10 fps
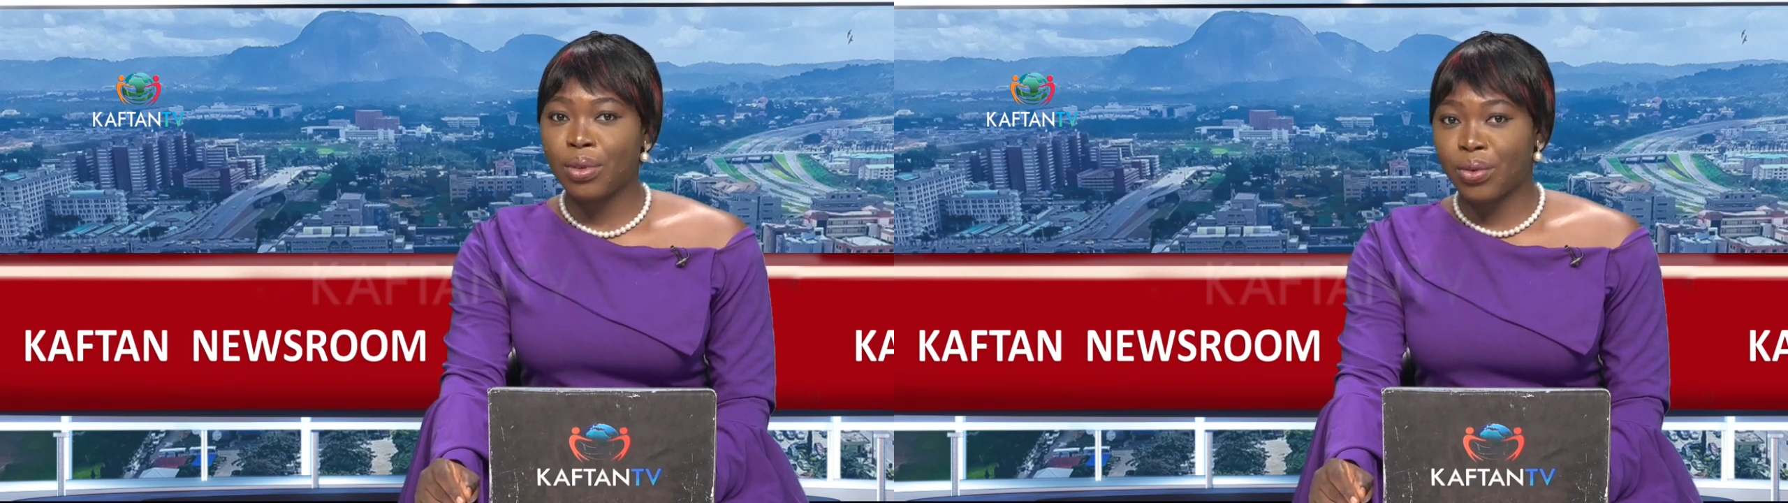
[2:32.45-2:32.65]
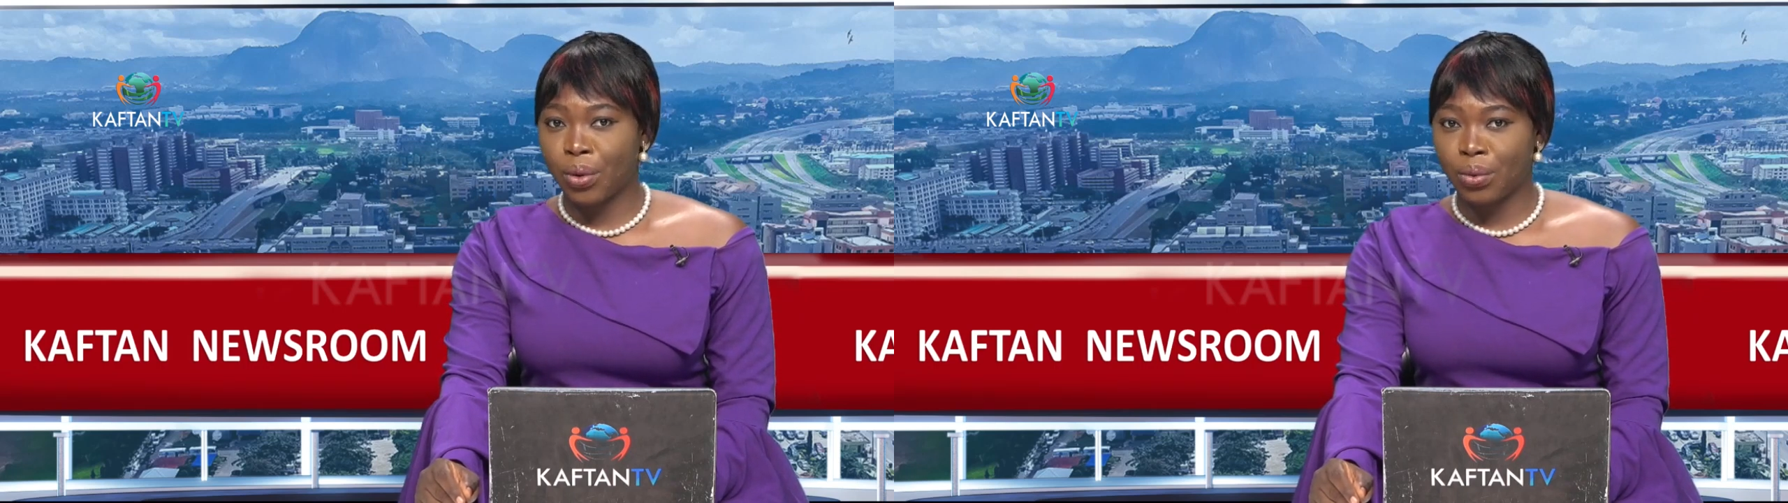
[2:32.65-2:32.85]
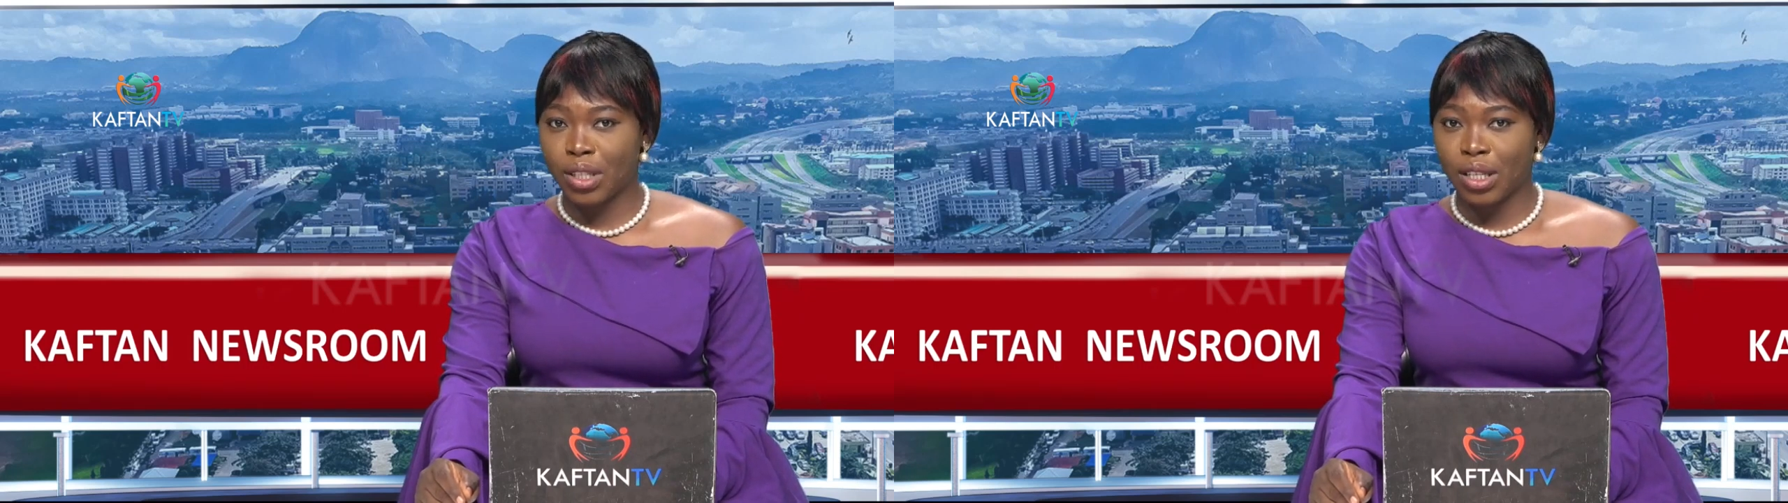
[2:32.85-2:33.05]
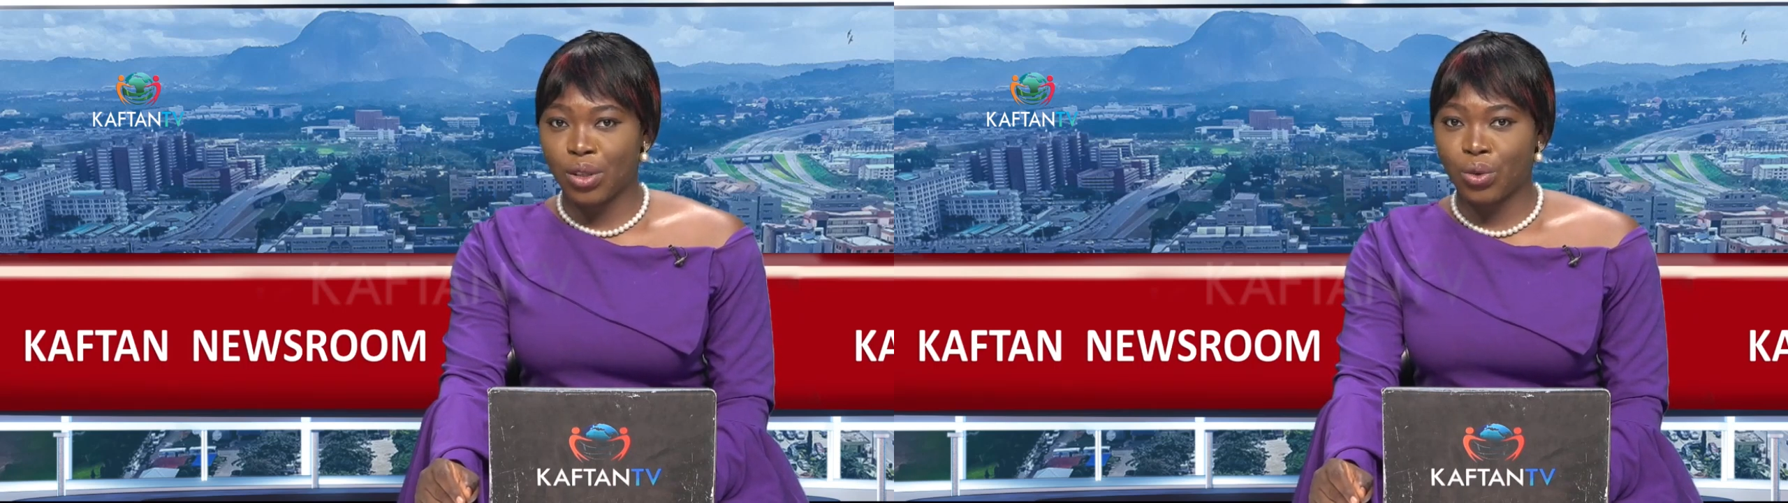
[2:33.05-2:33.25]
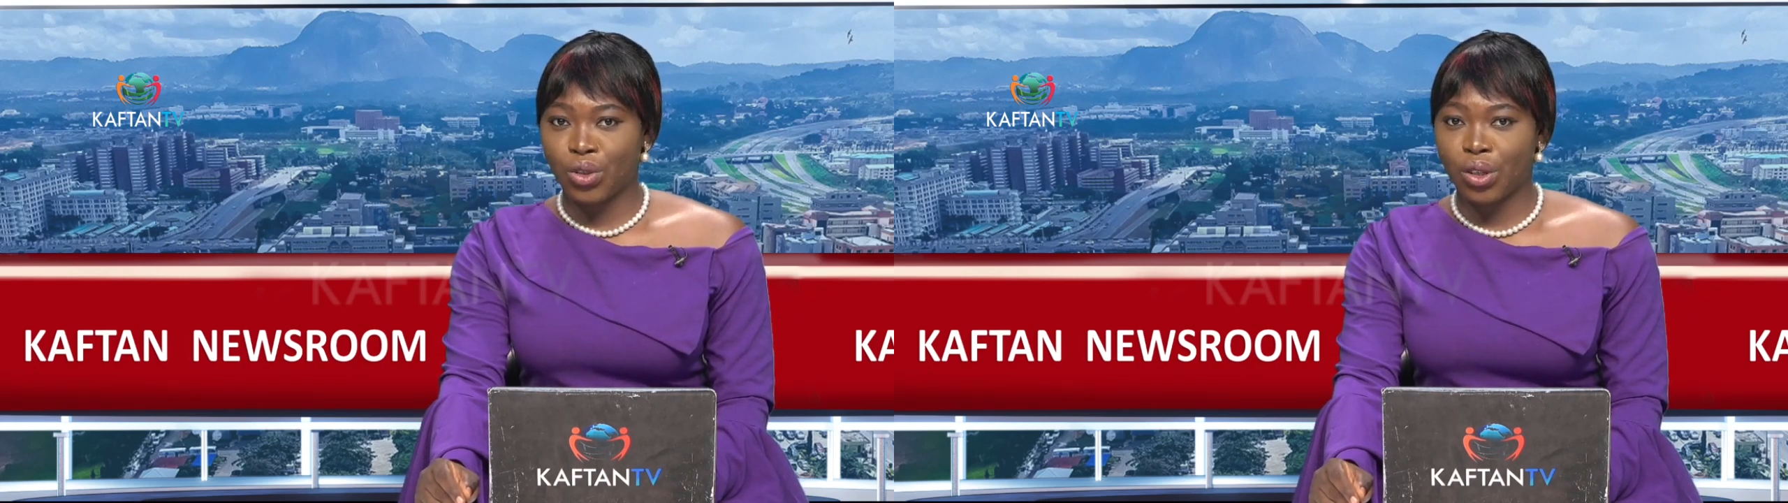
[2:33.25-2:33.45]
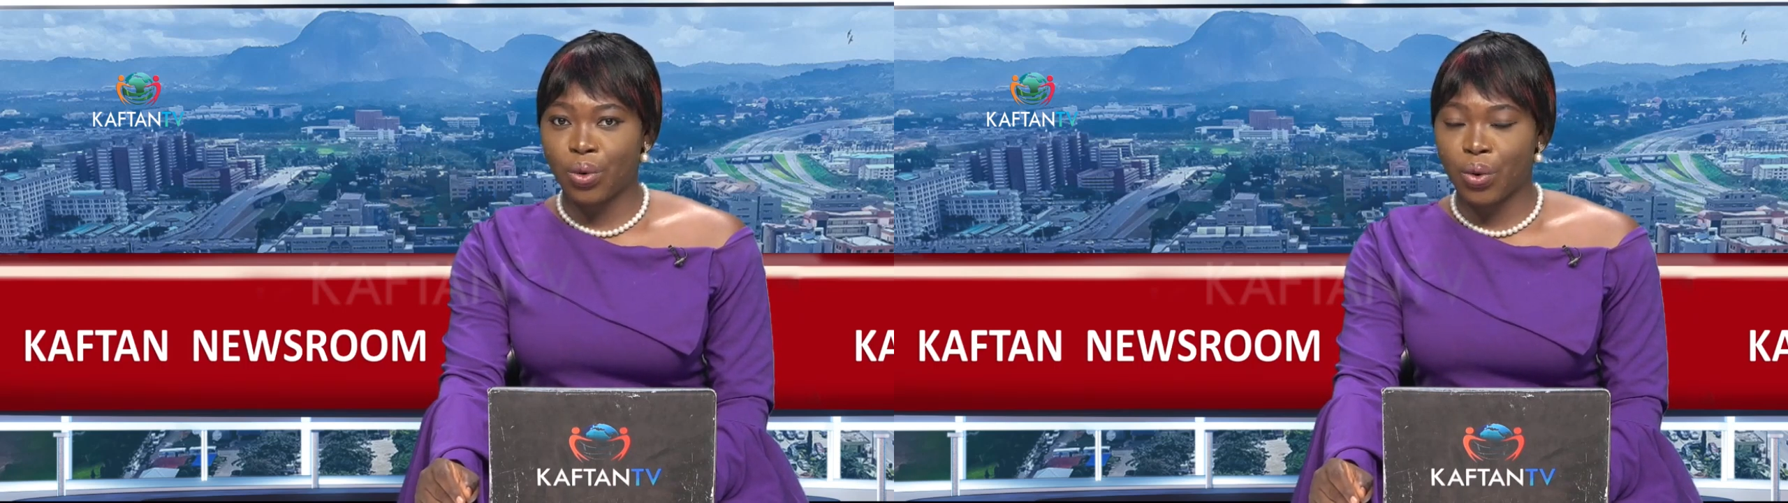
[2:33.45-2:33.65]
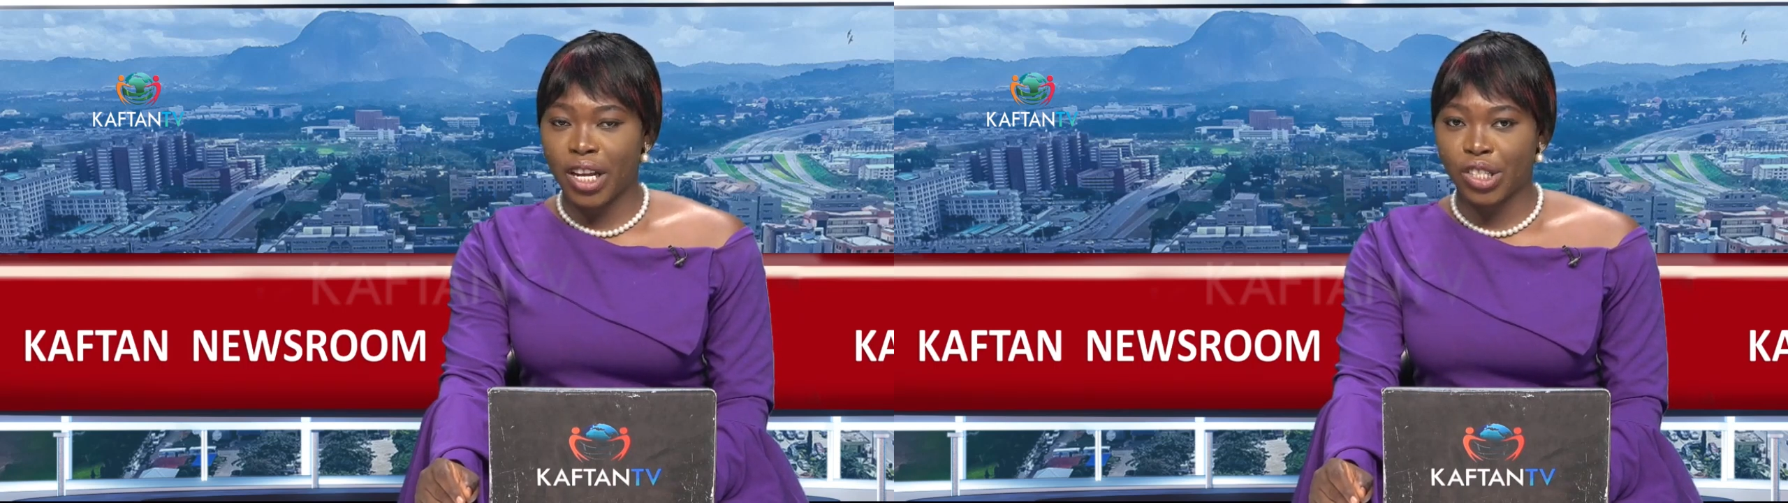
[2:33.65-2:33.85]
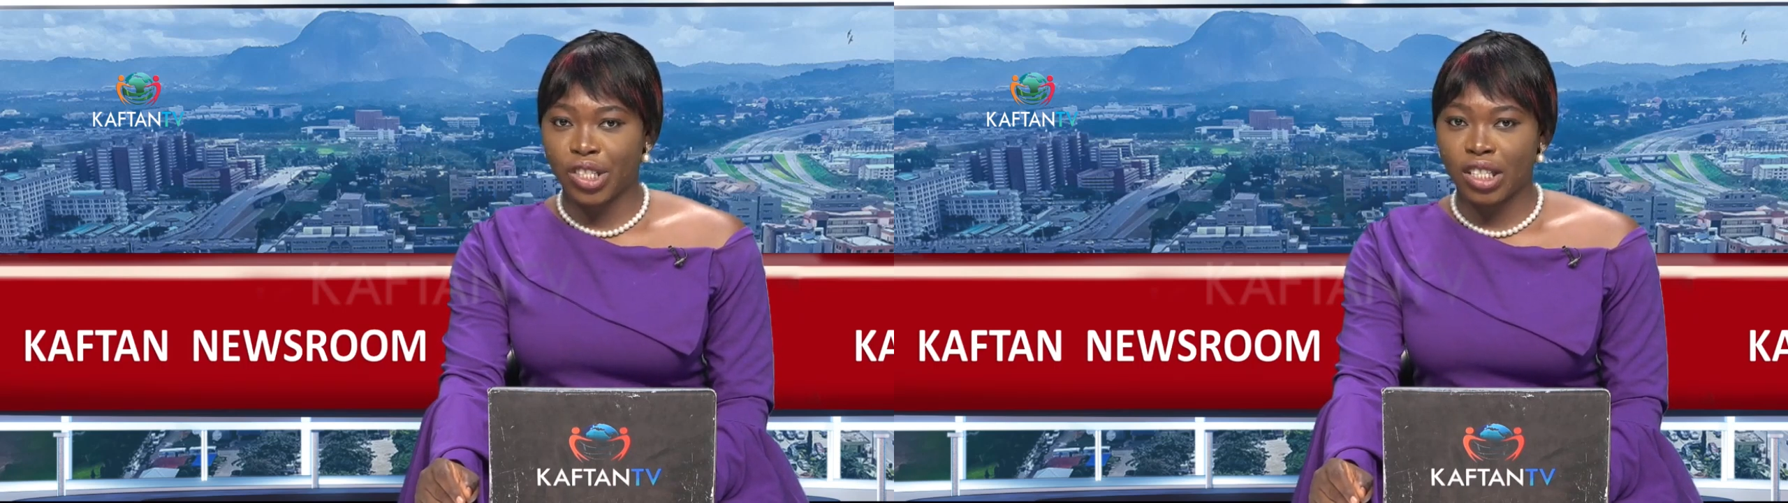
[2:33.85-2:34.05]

growth and social cohesion.